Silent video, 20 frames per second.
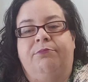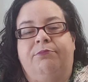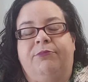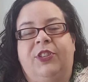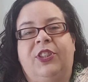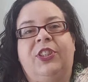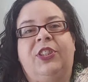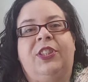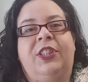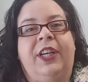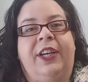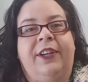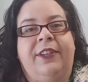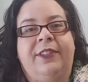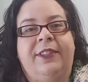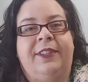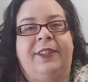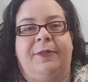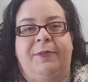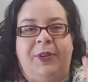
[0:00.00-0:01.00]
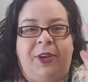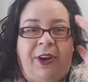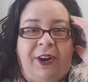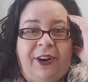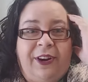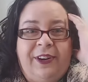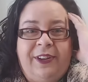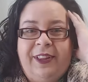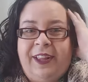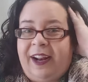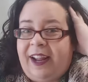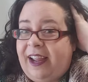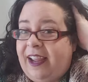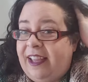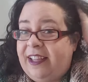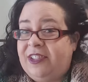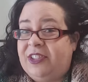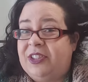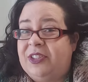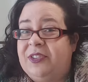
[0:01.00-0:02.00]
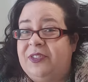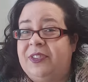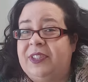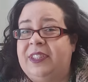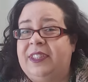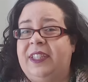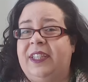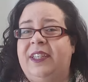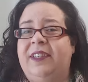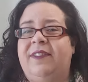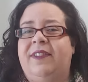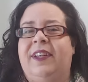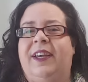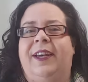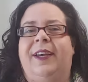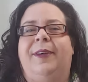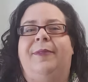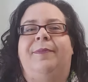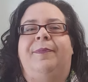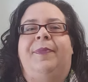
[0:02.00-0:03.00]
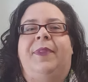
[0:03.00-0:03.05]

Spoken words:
just share some yarn that I had just received. I